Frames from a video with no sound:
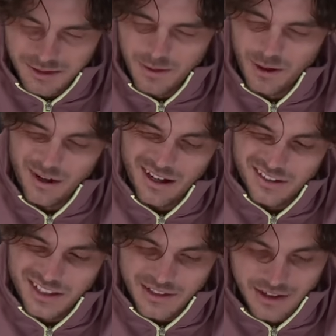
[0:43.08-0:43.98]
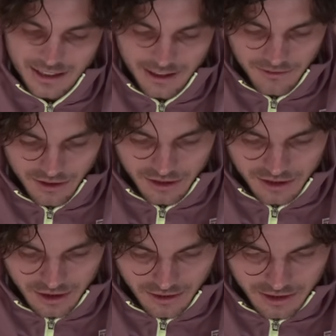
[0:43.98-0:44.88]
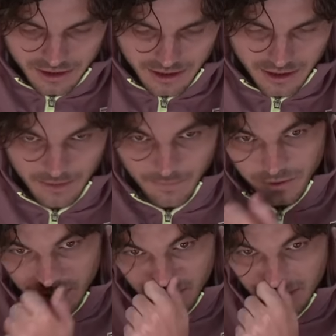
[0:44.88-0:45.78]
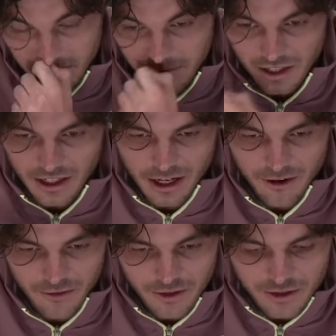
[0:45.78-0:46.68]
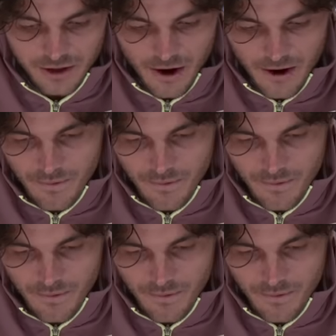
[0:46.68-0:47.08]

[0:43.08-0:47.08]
been a while since I've had that feeling, so it's gives me a lot of confidence.